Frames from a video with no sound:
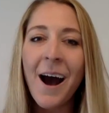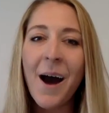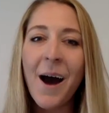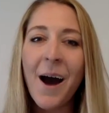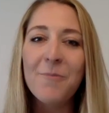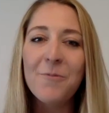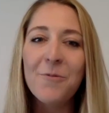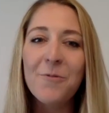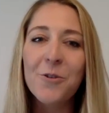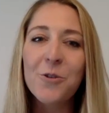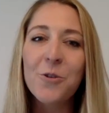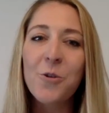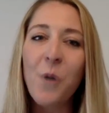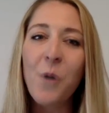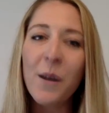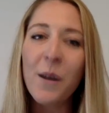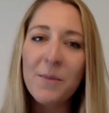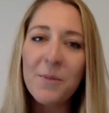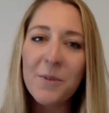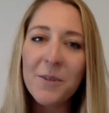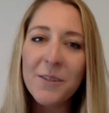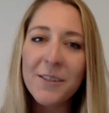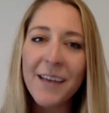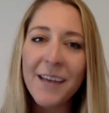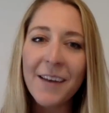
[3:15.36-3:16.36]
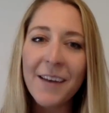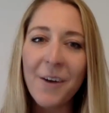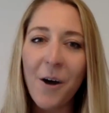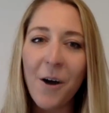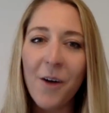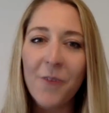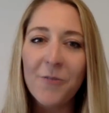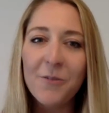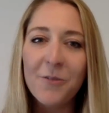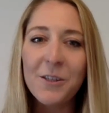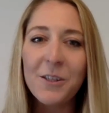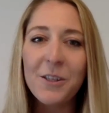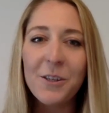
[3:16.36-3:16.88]
for 20%
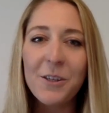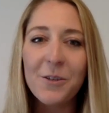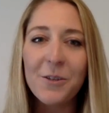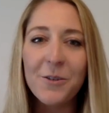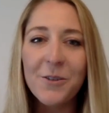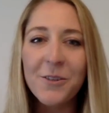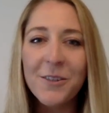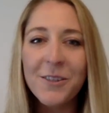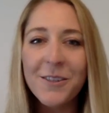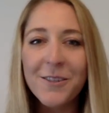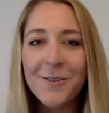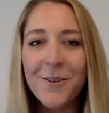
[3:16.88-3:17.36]
off to use.